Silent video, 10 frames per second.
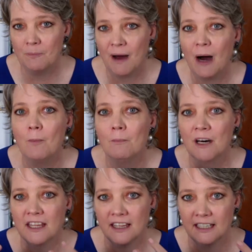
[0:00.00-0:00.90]
About
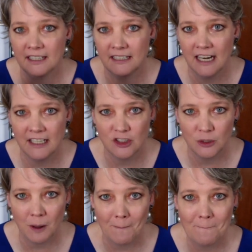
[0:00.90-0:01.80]
monthly I
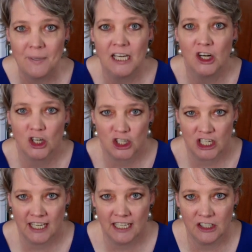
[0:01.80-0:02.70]
do a bigger
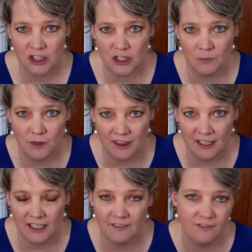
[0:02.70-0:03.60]
change with
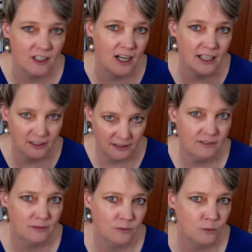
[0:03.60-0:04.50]
it, if not
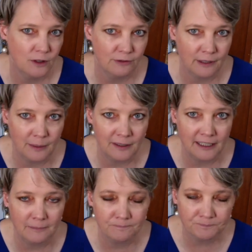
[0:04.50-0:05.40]
more
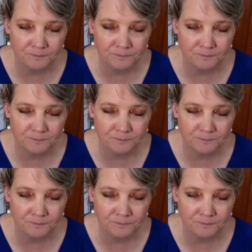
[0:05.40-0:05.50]
frequently.